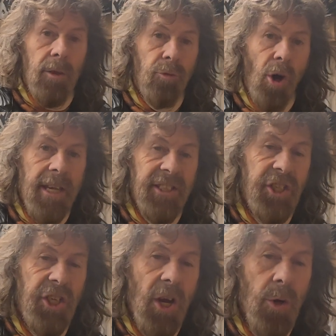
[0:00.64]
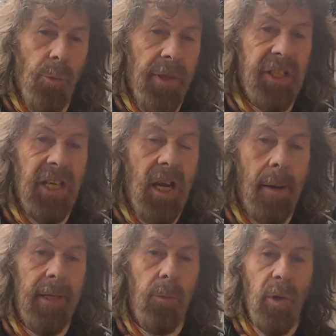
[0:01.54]
Right, so this
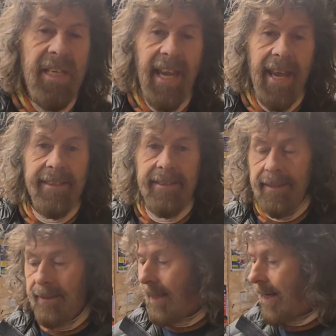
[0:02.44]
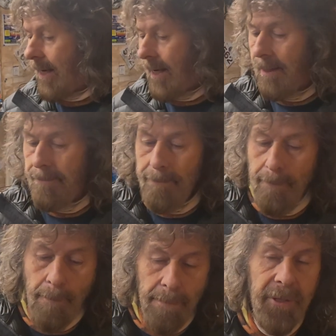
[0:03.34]
coming weekend,
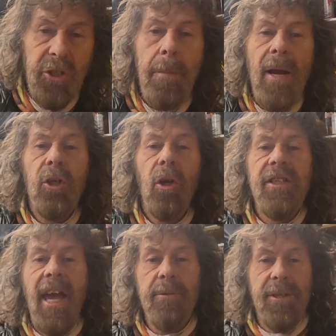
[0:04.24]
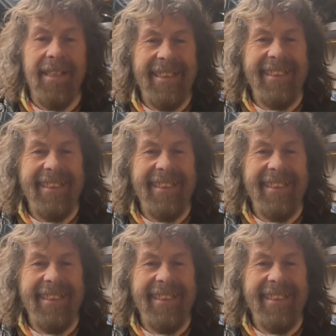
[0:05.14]
the special is out.